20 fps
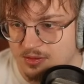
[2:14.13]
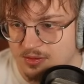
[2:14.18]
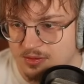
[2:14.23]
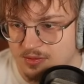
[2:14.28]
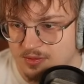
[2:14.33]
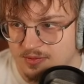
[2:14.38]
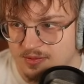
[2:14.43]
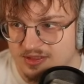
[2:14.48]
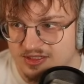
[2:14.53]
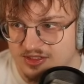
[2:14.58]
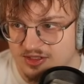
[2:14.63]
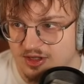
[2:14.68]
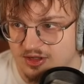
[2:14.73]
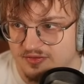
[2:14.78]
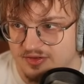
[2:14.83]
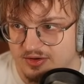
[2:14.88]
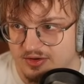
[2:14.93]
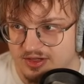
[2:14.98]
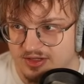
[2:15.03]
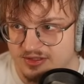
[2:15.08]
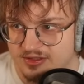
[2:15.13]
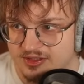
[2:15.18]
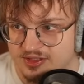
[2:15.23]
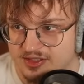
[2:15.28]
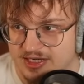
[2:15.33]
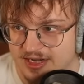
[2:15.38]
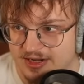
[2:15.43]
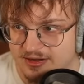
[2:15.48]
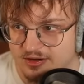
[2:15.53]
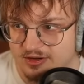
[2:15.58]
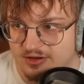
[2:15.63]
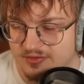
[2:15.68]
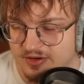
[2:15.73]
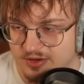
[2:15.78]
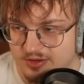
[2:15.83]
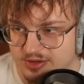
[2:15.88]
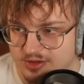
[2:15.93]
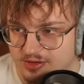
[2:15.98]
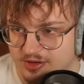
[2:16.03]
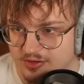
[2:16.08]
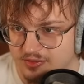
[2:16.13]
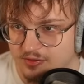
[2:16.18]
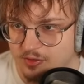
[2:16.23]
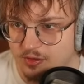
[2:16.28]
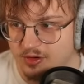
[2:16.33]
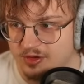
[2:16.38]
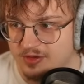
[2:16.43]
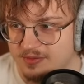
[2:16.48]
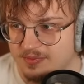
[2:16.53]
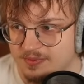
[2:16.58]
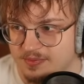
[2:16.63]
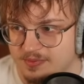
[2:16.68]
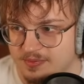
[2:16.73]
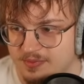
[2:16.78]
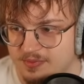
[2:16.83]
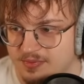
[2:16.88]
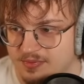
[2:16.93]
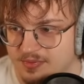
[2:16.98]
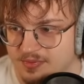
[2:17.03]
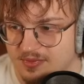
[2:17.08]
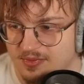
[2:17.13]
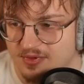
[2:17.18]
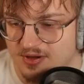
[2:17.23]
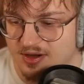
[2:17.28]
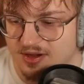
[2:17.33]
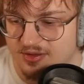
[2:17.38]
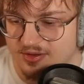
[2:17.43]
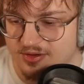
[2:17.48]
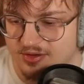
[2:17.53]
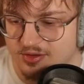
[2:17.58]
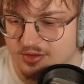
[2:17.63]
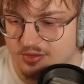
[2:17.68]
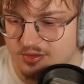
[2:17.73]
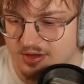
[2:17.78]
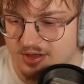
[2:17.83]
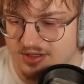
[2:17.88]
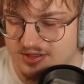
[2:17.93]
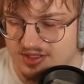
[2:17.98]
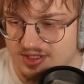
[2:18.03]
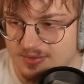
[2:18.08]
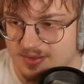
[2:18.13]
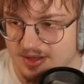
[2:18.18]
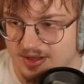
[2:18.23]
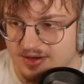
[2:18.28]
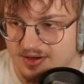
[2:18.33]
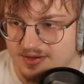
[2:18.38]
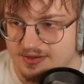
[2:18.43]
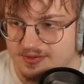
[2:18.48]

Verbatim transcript: This is all very standard, very straightforward. Nothing too crazy about it.